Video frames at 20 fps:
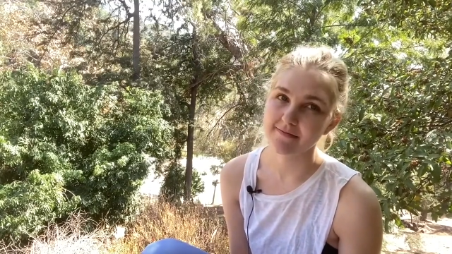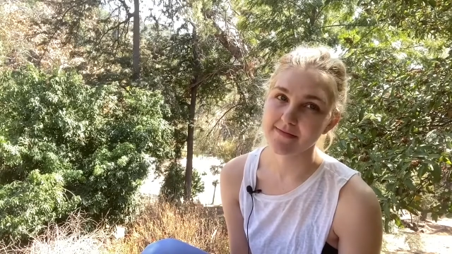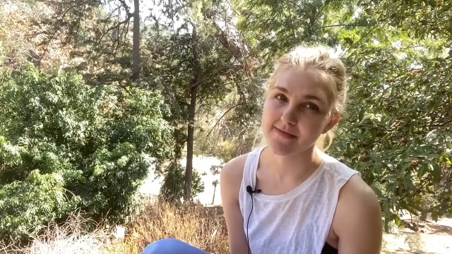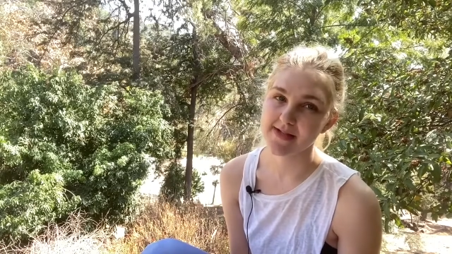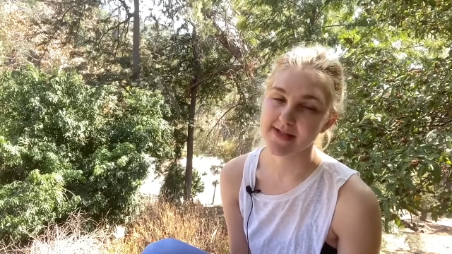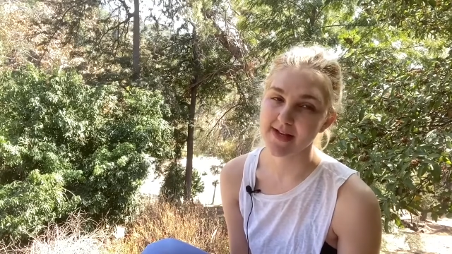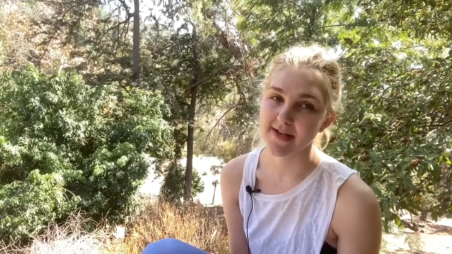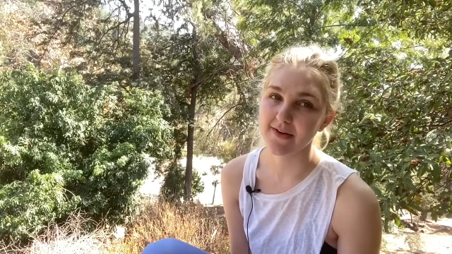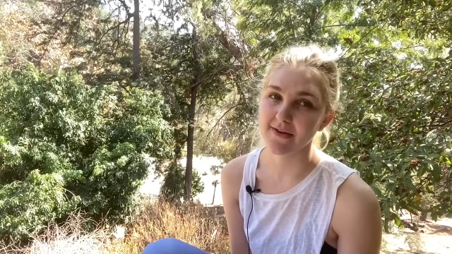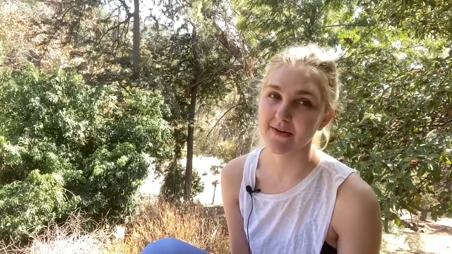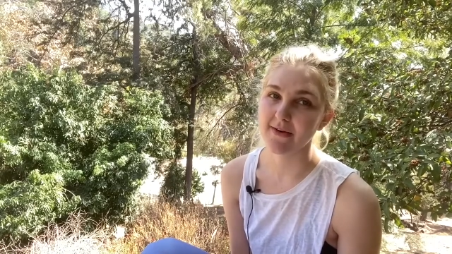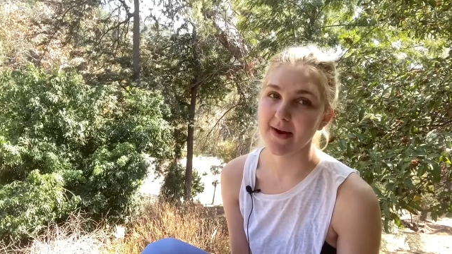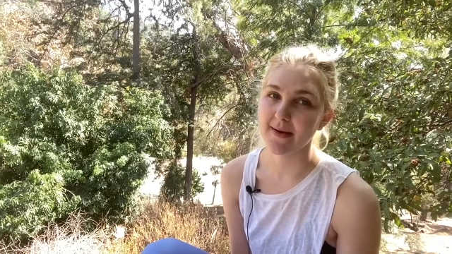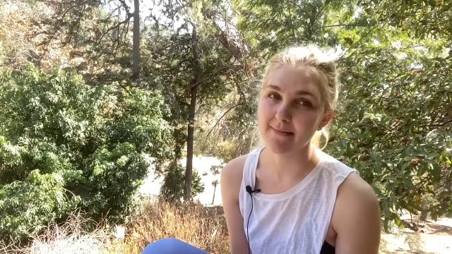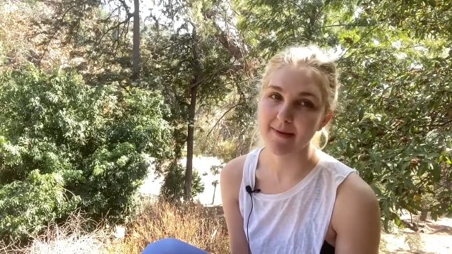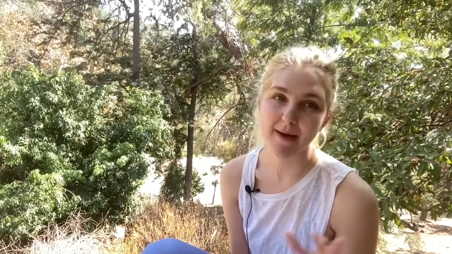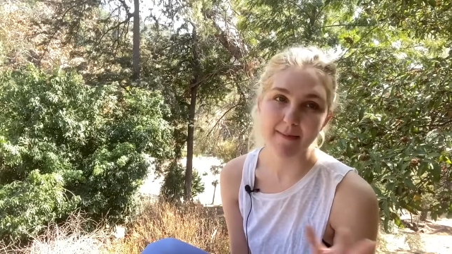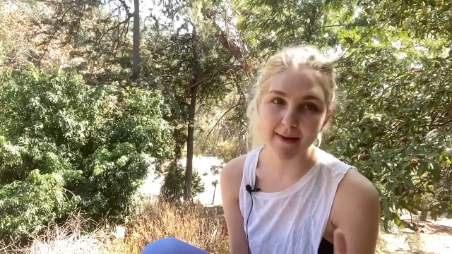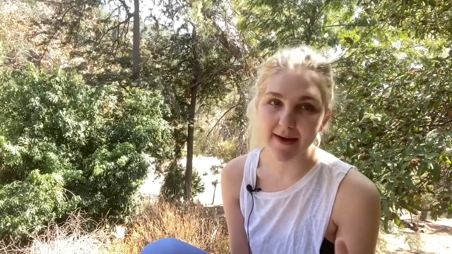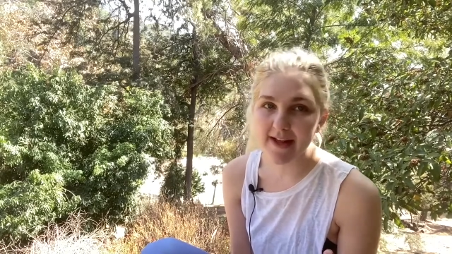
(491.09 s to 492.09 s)
So I'm
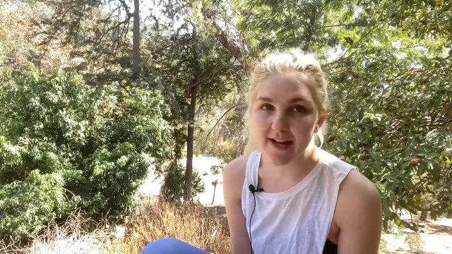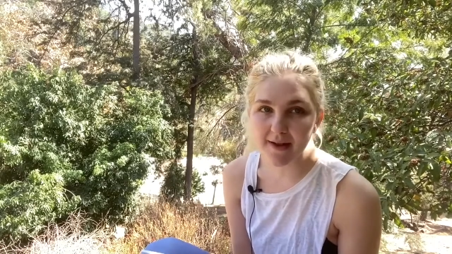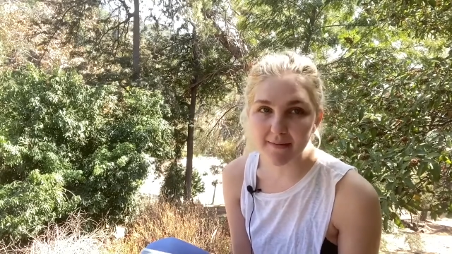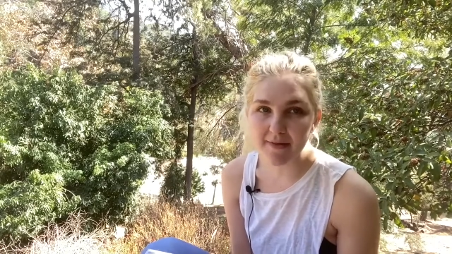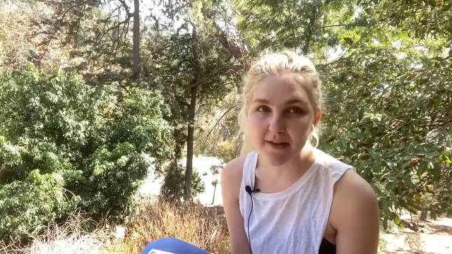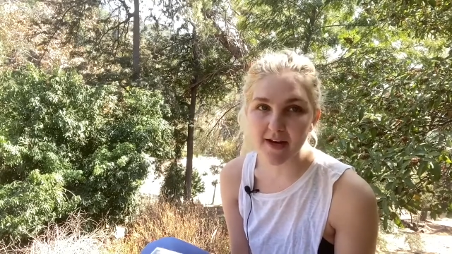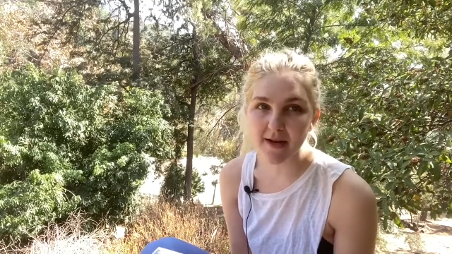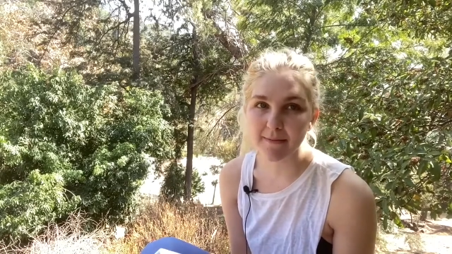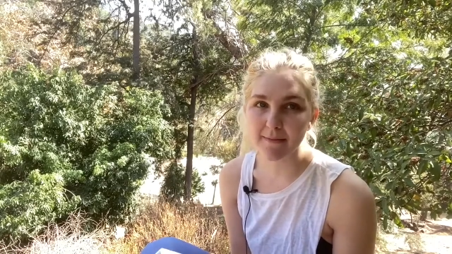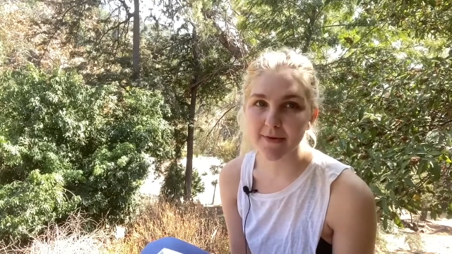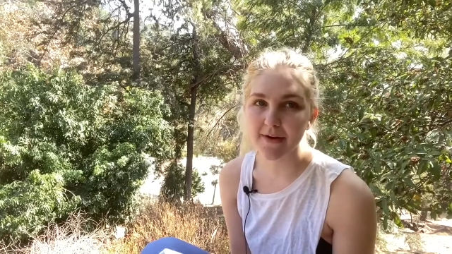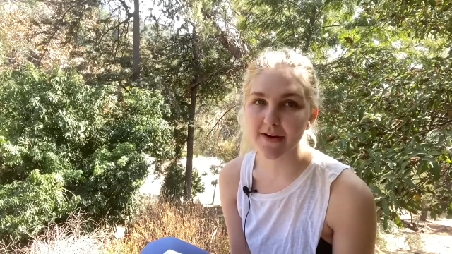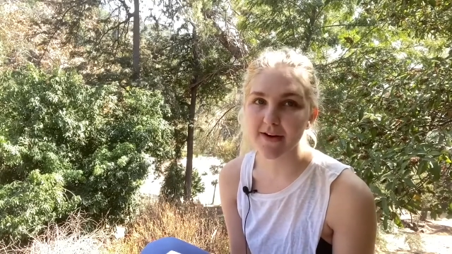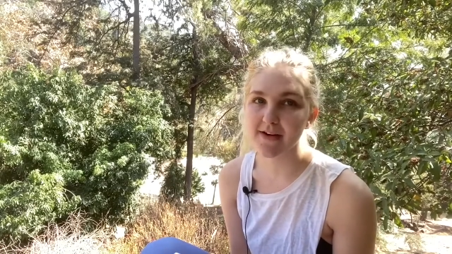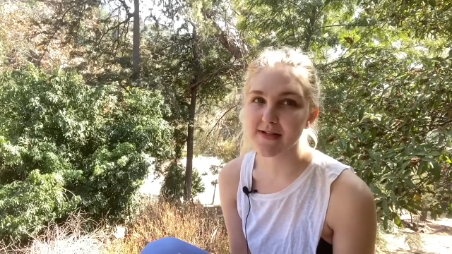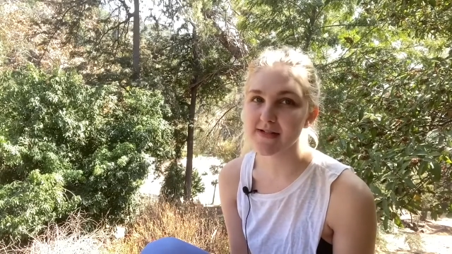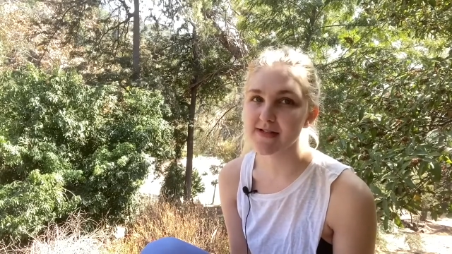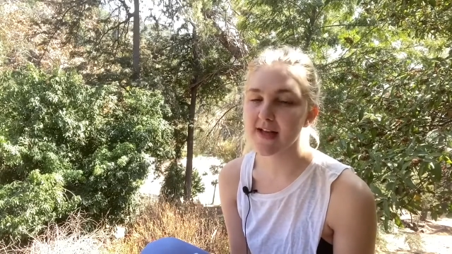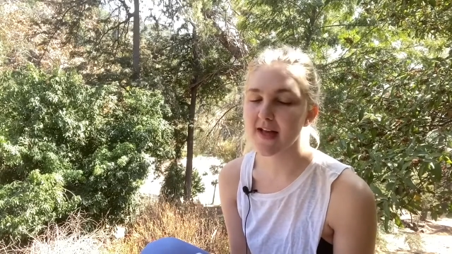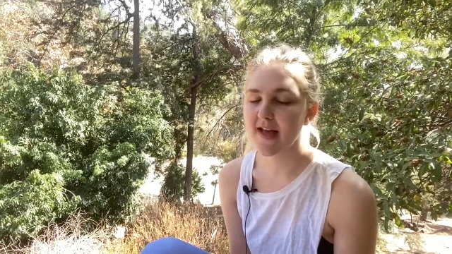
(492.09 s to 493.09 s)
not making up the
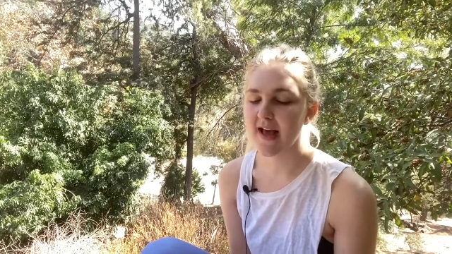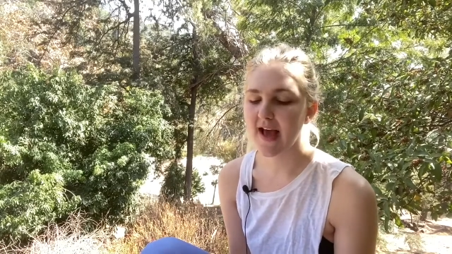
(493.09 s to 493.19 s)
numbers.